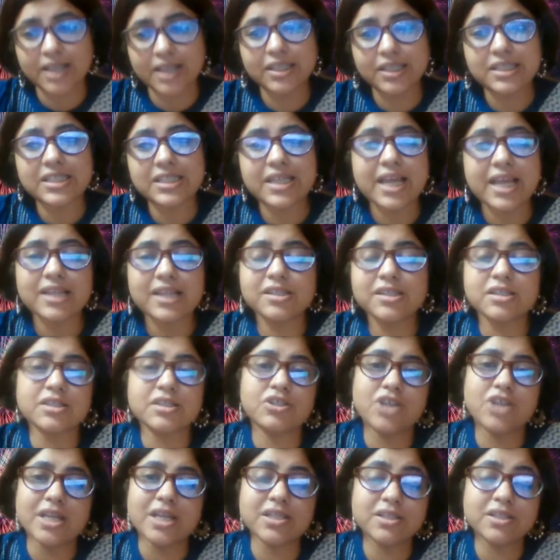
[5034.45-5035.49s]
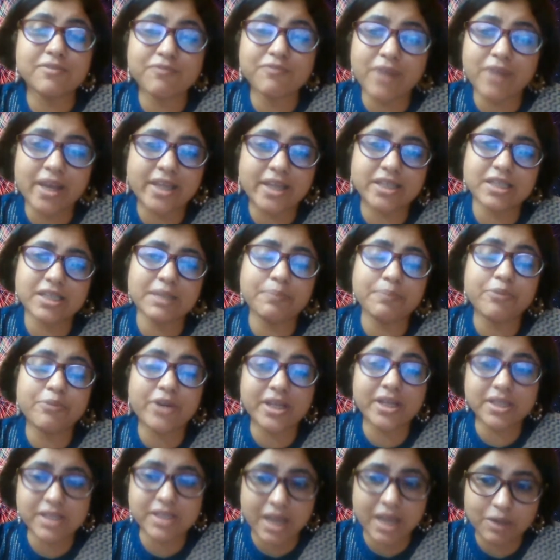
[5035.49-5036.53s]
that the text justifiably
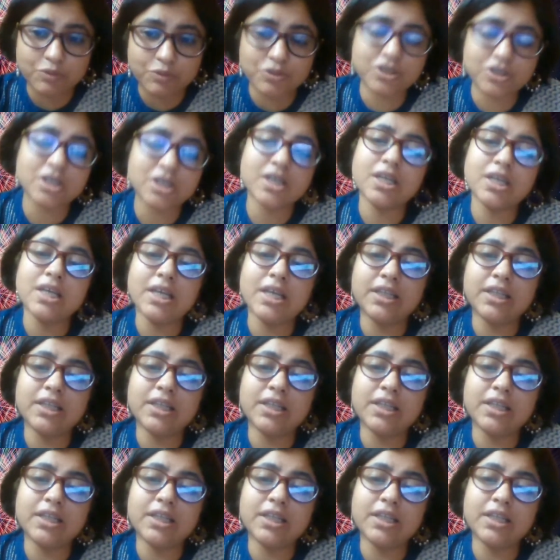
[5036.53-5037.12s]
brings out: